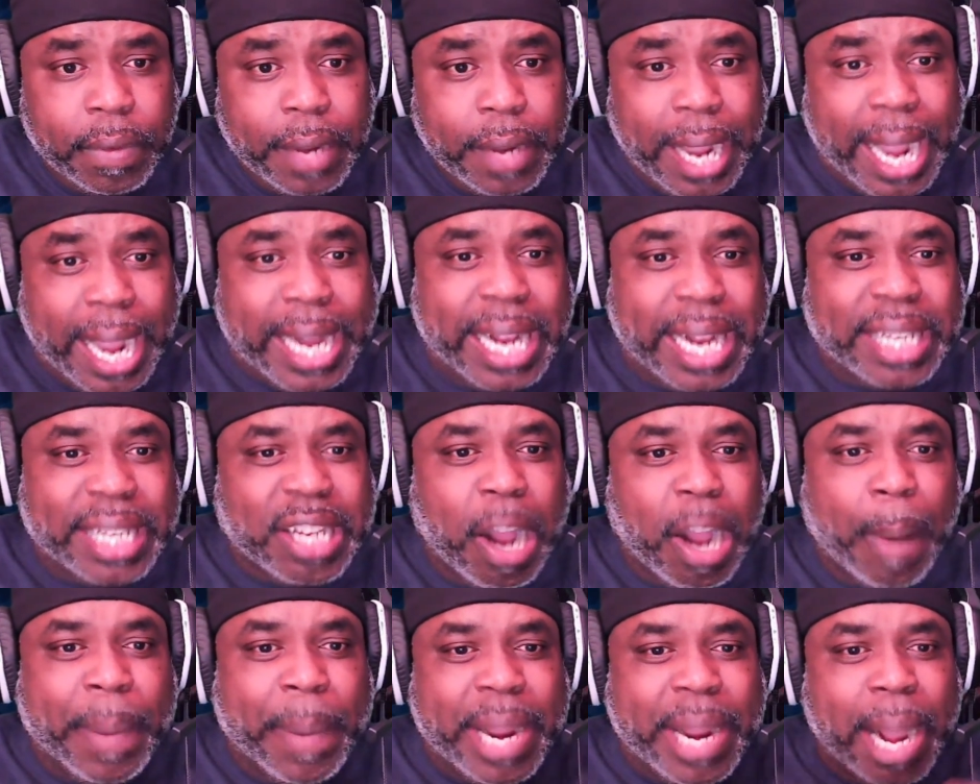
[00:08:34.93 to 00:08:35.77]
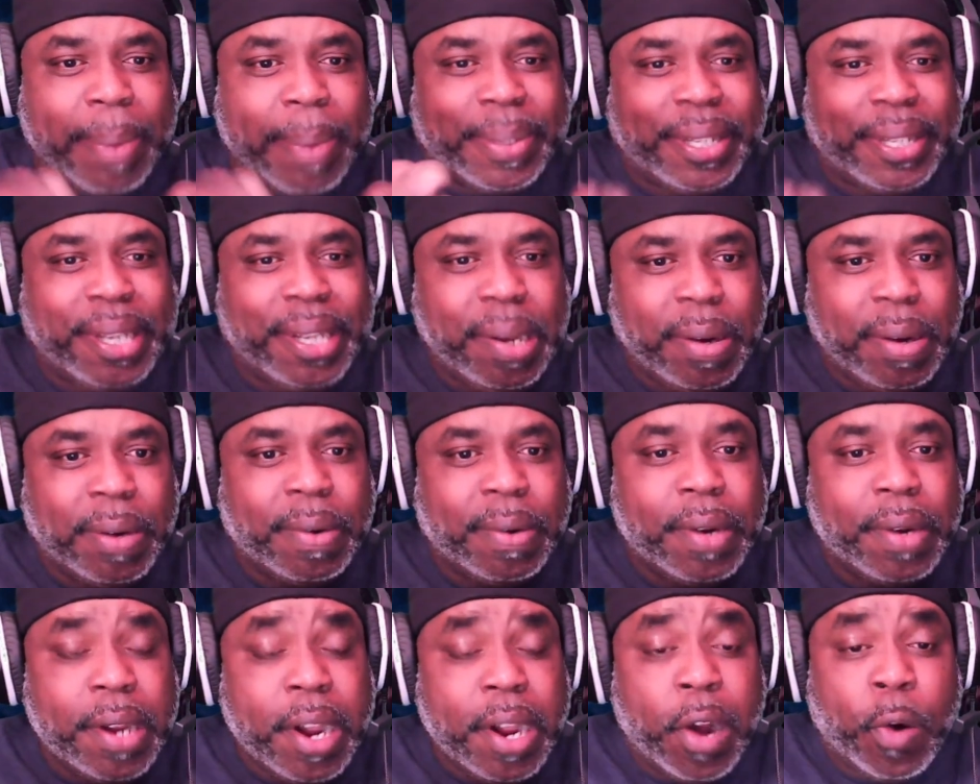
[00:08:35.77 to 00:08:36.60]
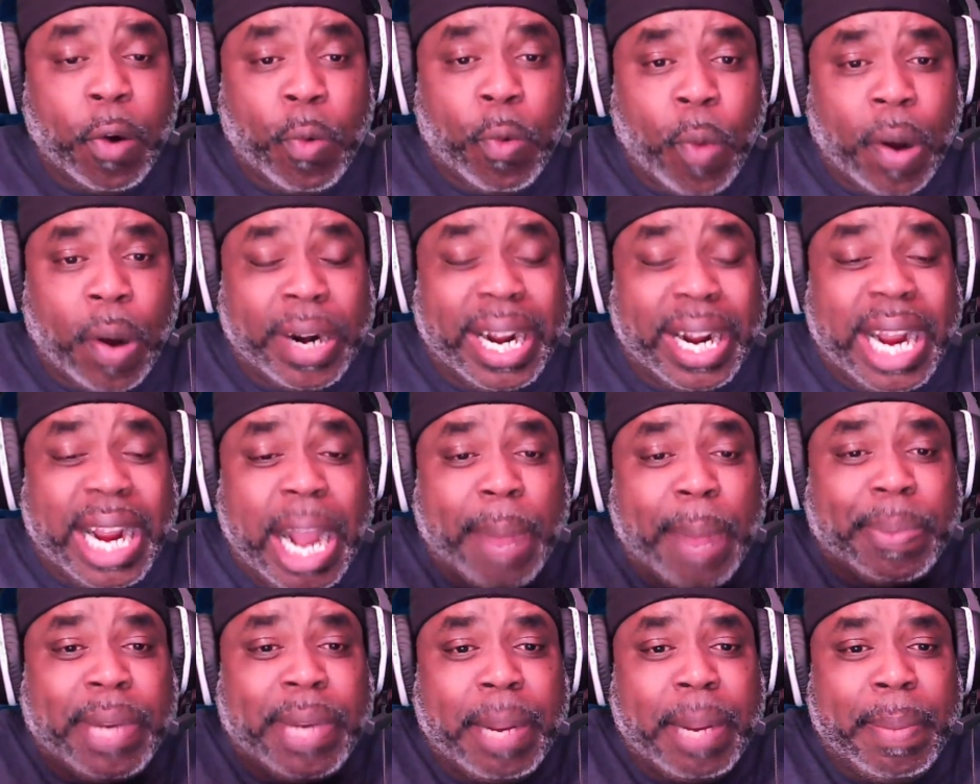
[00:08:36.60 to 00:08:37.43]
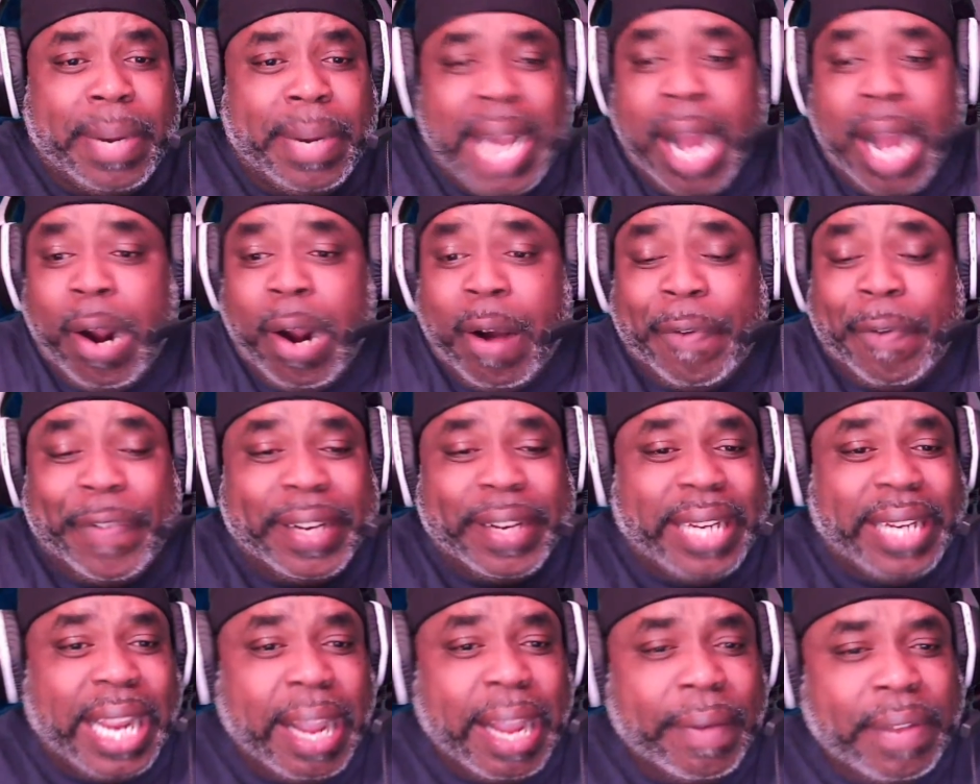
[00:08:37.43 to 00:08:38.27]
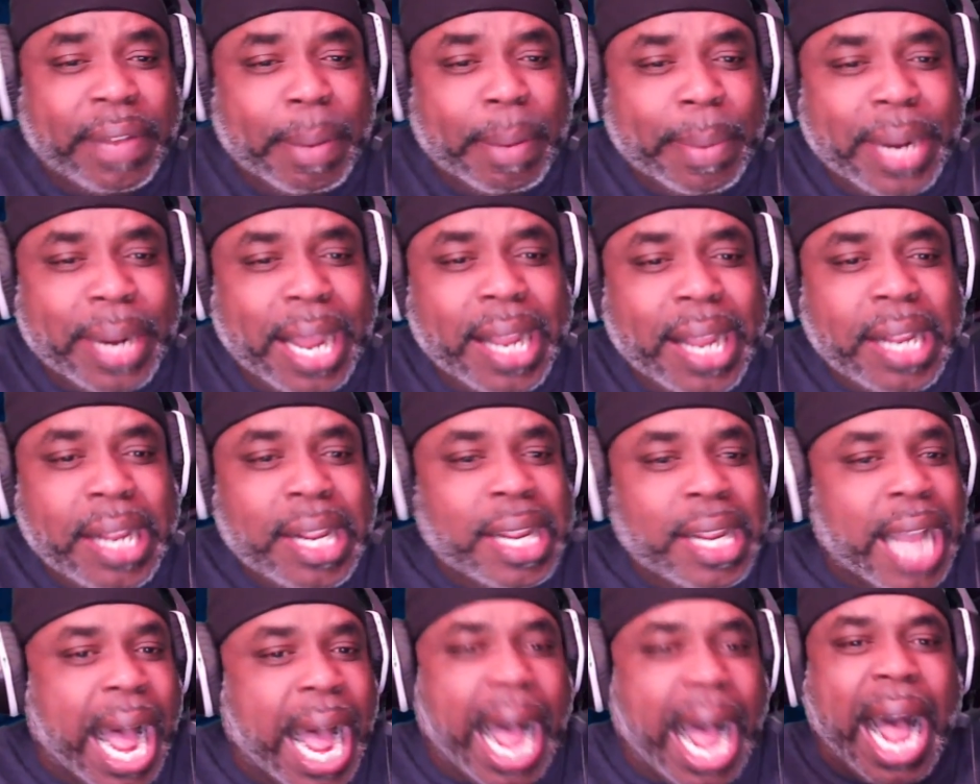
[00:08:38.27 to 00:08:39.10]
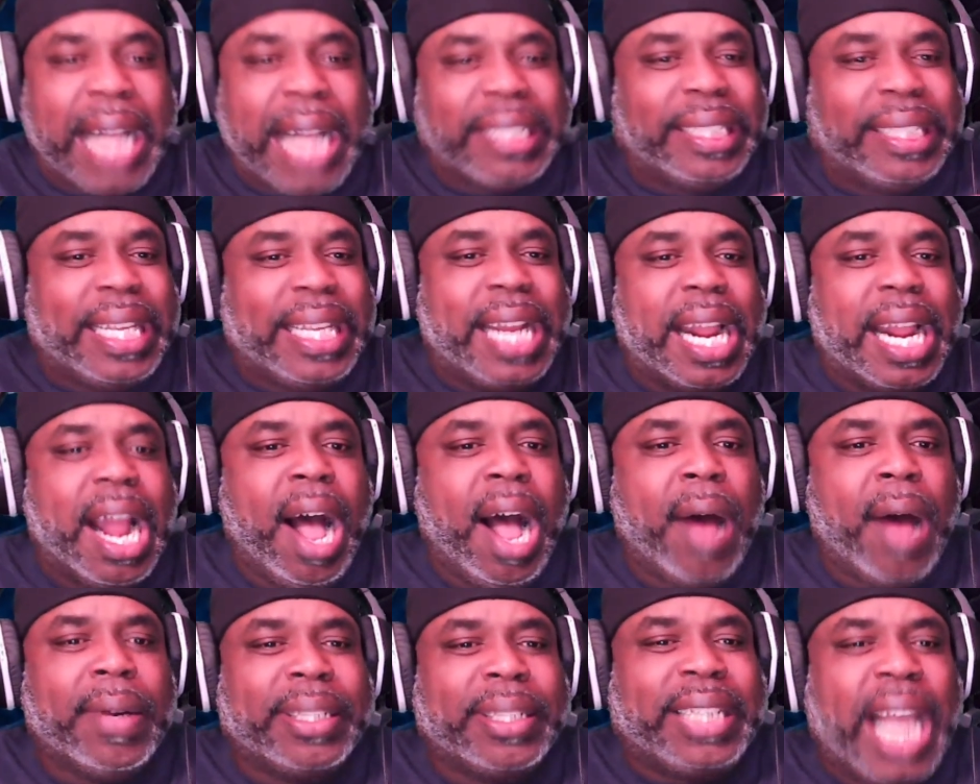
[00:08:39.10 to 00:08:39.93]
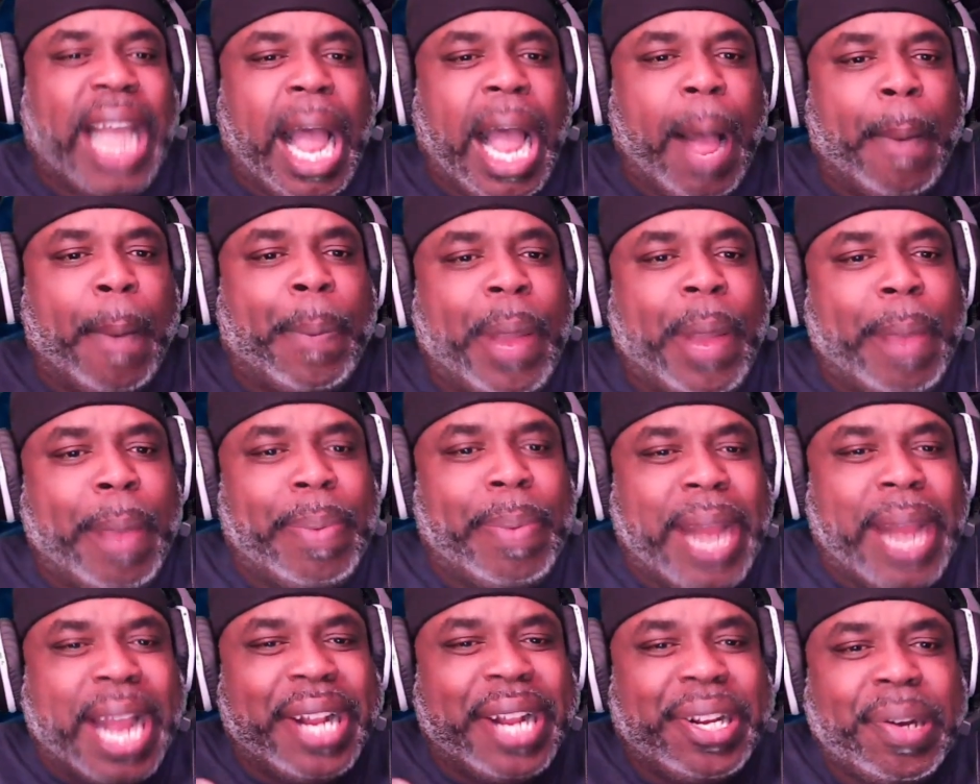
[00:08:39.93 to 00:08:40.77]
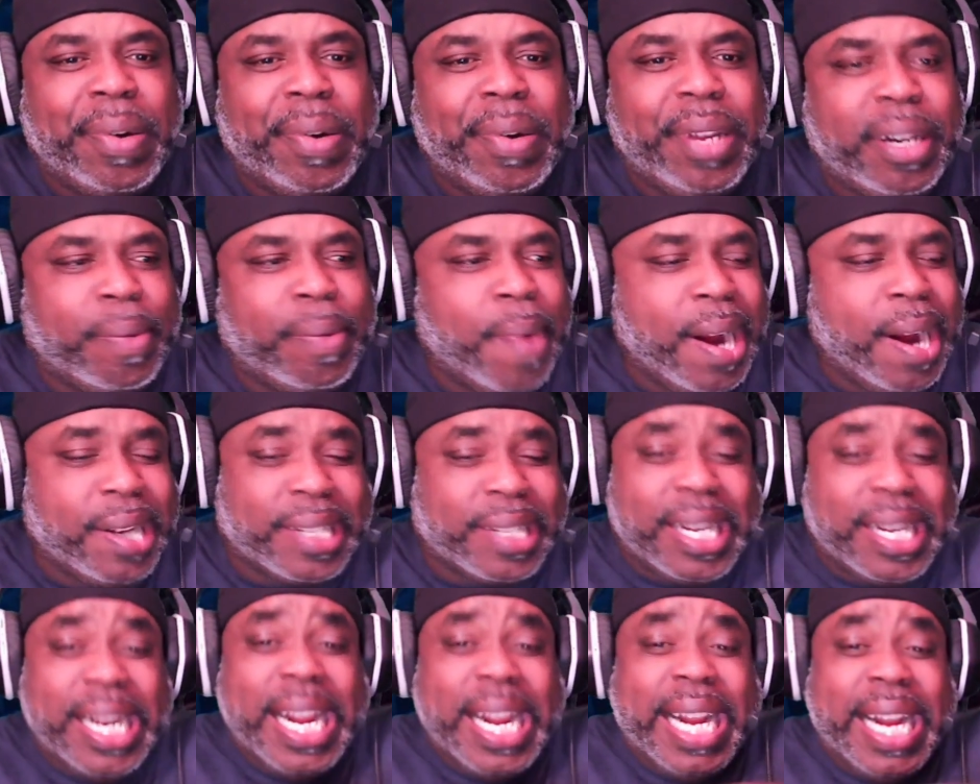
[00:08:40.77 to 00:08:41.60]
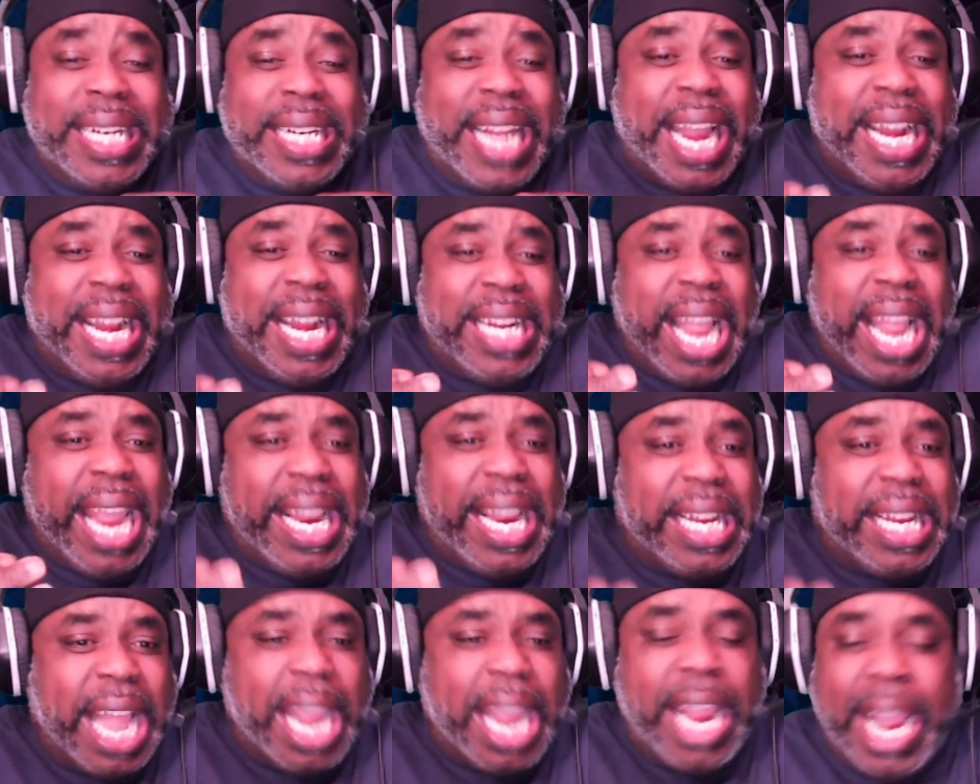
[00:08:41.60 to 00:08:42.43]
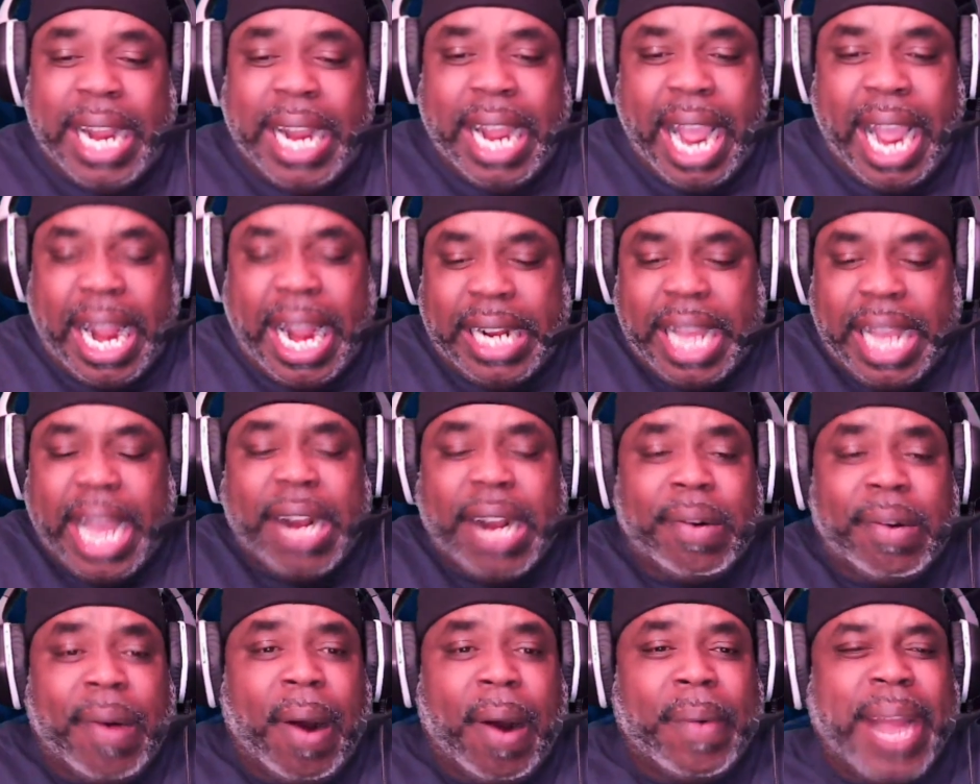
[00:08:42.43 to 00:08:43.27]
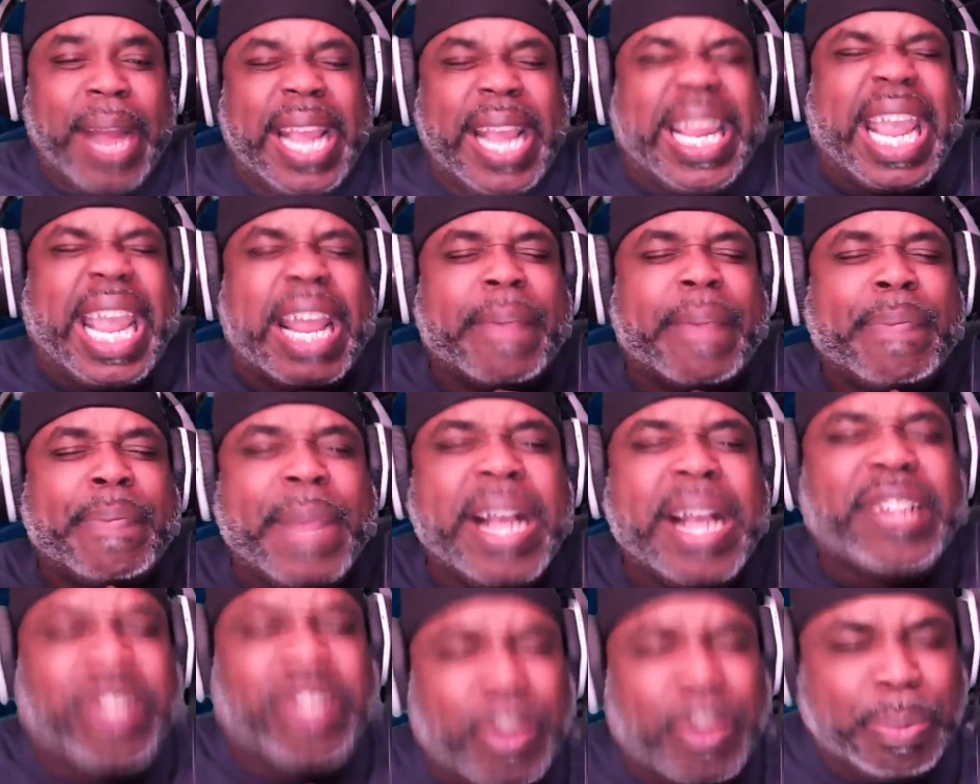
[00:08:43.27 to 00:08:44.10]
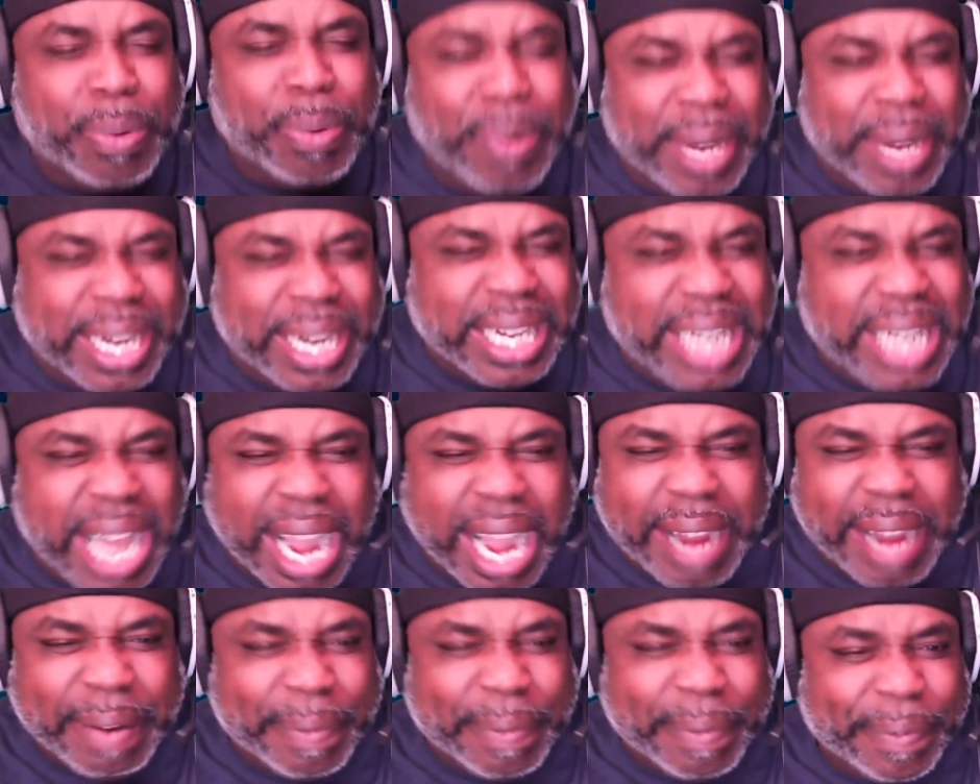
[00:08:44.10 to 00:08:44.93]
And it's gonna be up to you to want to help them or not, or forgive them or not. I, I, see that all the time. People that do you the worst, they they they, and, and later on they get miserable in life.